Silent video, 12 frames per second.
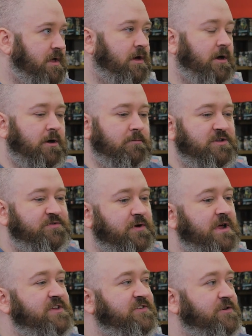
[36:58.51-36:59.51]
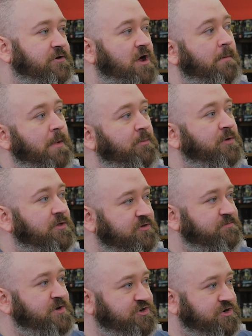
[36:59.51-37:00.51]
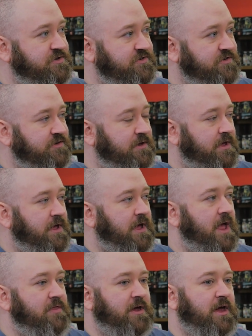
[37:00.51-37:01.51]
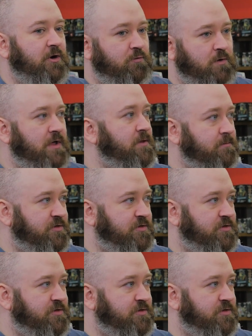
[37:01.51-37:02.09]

It's very easy to come up with those missions and then kind of run them